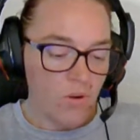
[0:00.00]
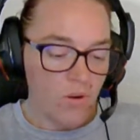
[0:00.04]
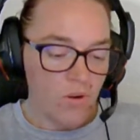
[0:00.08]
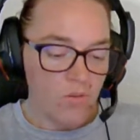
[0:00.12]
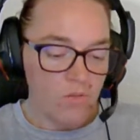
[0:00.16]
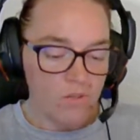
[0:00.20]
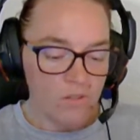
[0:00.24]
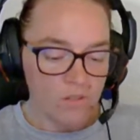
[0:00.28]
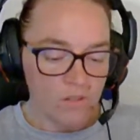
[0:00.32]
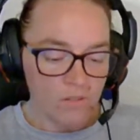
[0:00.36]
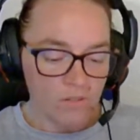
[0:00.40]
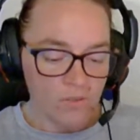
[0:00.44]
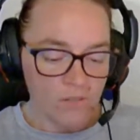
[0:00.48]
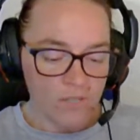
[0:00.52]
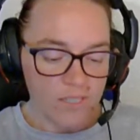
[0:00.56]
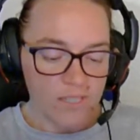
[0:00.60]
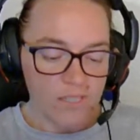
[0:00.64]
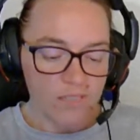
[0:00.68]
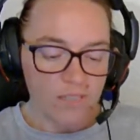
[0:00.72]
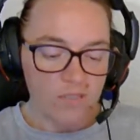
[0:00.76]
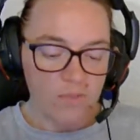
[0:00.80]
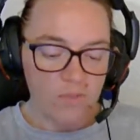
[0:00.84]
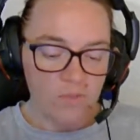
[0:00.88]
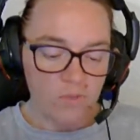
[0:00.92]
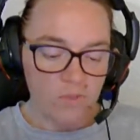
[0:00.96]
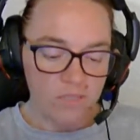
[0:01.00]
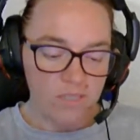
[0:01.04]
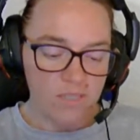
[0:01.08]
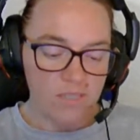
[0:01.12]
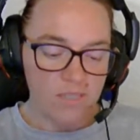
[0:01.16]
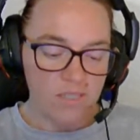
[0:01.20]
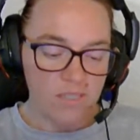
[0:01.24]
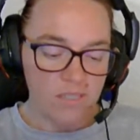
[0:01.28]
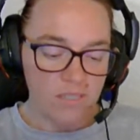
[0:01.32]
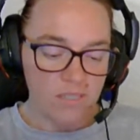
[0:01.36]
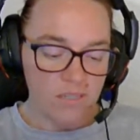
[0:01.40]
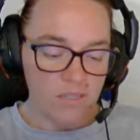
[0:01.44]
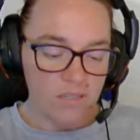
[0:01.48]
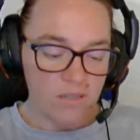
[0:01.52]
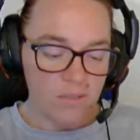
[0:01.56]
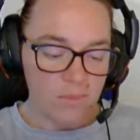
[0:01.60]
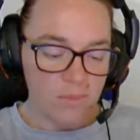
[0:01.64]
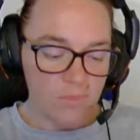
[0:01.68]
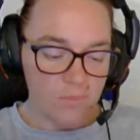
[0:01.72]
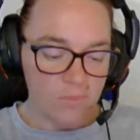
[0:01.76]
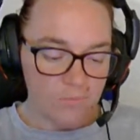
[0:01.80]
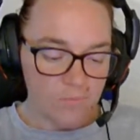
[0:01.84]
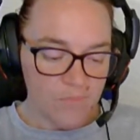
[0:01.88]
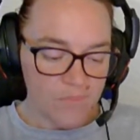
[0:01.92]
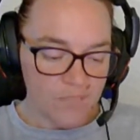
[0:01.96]
over the western woods.
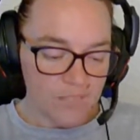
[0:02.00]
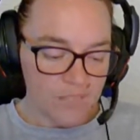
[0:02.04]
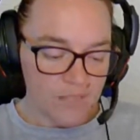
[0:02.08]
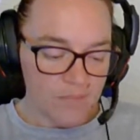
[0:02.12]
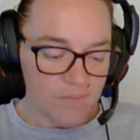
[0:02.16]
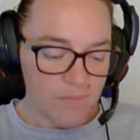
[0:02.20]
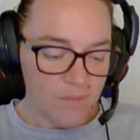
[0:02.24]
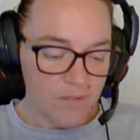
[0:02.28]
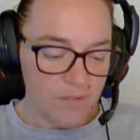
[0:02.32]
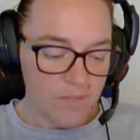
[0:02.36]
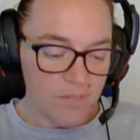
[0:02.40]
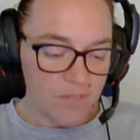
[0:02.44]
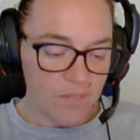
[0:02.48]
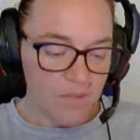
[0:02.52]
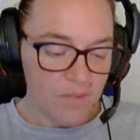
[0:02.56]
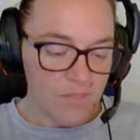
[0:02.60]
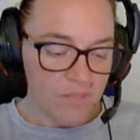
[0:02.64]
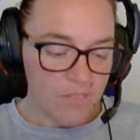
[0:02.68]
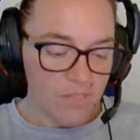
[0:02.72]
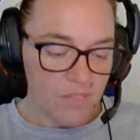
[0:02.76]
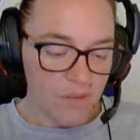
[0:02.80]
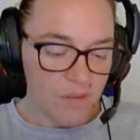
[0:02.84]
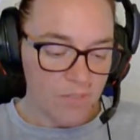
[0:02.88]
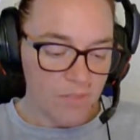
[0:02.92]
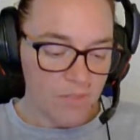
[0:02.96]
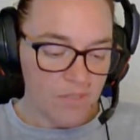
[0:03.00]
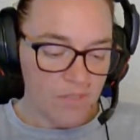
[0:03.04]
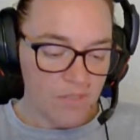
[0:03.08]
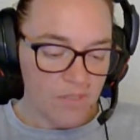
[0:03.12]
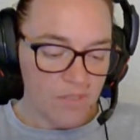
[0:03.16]
Mrs. Barry was coming to the